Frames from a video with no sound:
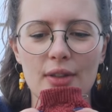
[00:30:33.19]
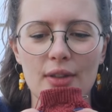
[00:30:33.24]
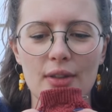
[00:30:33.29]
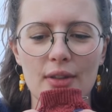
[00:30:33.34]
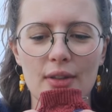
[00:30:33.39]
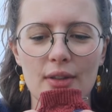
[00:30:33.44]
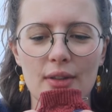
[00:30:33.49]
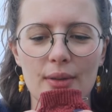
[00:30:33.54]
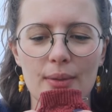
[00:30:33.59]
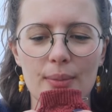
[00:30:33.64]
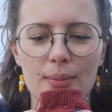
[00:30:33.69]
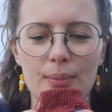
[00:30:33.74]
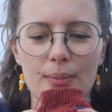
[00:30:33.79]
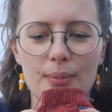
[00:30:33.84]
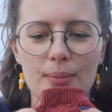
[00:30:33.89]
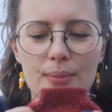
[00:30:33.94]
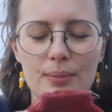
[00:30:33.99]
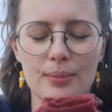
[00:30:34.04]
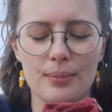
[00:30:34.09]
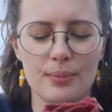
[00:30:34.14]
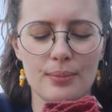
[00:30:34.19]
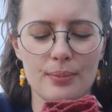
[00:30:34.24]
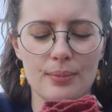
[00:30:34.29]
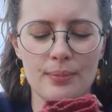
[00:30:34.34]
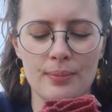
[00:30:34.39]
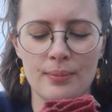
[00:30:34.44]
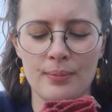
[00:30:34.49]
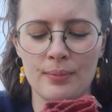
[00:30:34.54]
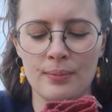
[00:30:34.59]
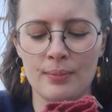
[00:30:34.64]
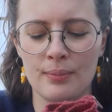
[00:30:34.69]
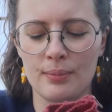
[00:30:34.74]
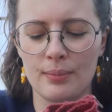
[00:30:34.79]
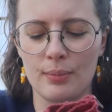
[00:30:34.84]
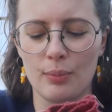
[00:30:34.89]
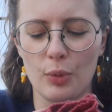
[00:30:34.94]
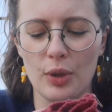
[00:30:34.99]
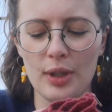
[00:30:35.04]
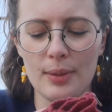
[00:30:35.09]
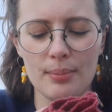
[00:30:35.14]
um,
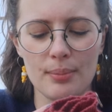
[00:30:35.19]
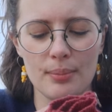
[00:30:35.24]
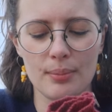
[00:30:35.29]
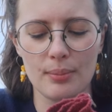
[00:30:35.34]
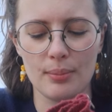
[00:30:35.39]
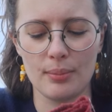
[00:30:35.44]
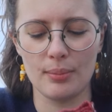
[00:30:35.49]
WIP.